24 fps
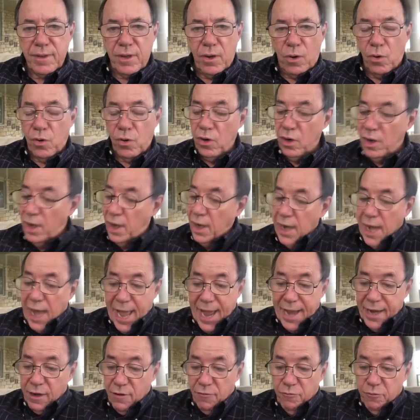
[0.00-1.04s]
or a
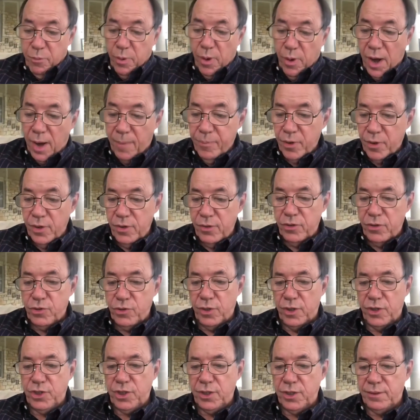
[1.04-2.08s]
lack of proper
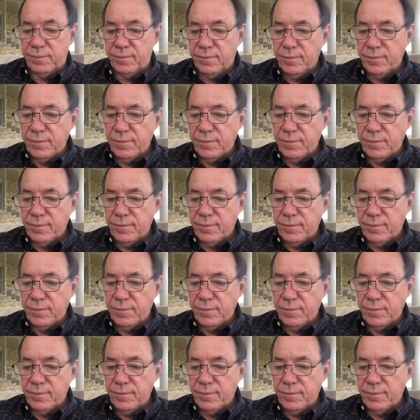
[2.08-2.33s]
nutrition